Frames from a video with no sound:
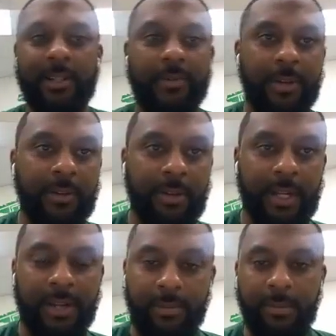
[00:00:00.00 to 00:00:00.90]
love every
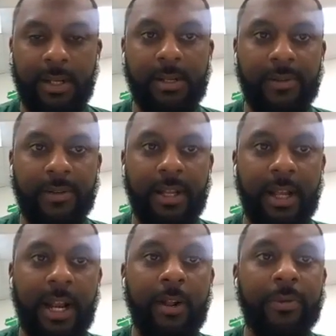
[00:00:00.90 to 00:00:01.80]
minute of it.
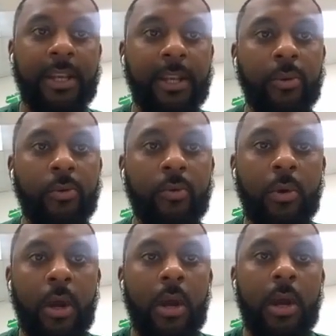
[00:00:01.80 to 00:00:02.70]
And I don't think you